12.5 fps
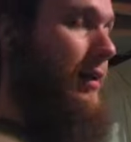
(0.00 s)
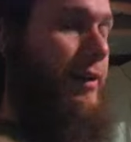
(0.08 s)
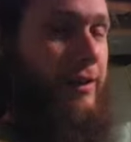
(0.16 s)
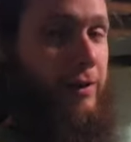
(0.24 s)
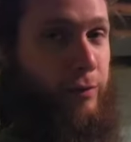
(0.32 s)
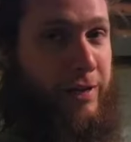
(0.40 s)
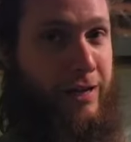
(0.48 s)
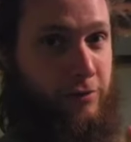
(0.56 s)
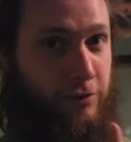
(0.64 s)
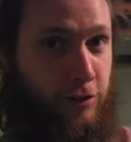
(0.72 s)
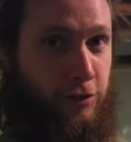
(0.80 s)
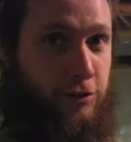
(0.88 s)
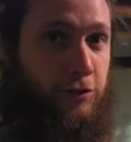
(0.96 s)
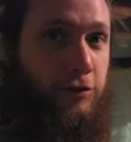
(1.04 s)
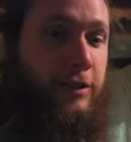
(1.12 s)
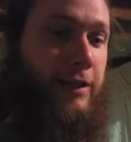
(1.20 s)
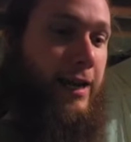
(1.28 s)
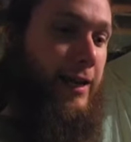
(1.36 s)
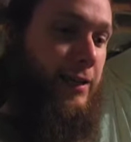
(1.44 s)
and we had a rehearsal
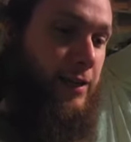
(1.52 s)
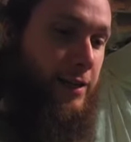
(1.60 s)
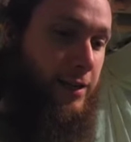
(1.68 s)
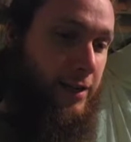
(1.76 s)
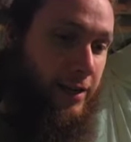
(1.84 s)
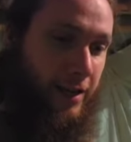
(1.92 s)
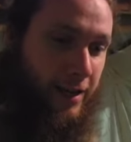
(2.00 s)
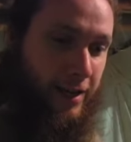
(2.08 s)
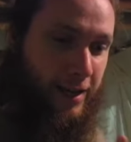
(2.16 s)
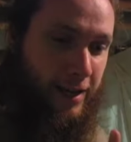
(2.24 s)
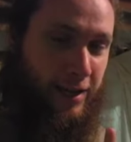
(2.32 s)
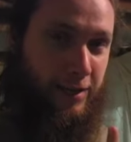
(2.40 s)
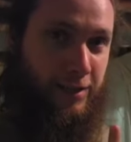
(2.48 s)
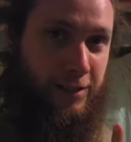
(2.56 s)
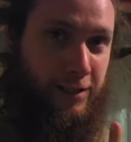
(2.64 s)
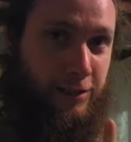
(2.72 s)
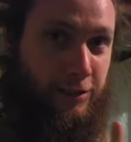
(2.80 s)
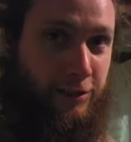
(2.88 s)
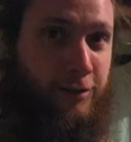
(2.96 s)
today, and
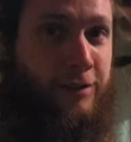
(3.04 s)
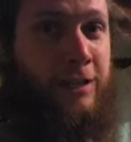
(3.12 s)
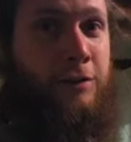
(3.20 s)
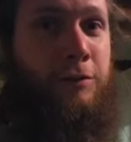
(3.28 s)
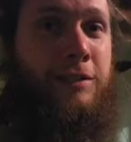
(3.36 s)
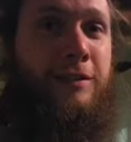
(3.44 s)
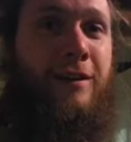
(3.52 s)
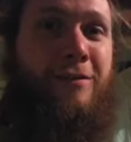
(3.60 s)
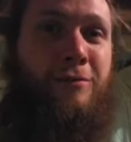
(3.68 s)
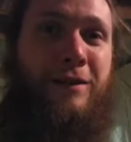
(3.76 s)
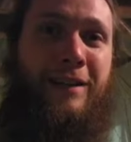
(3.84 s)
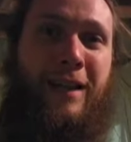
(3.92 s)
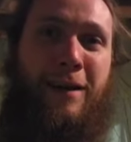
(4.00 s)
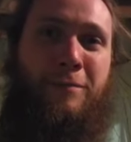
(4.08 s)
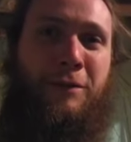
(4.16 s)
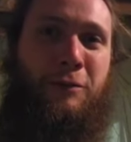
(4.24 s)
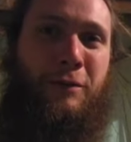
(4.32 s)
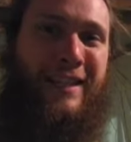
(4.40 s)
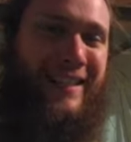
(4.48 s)
it's a good thing we still have one day in
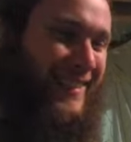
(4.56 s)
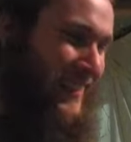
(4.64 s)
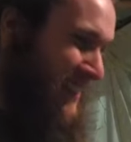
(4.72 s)
between.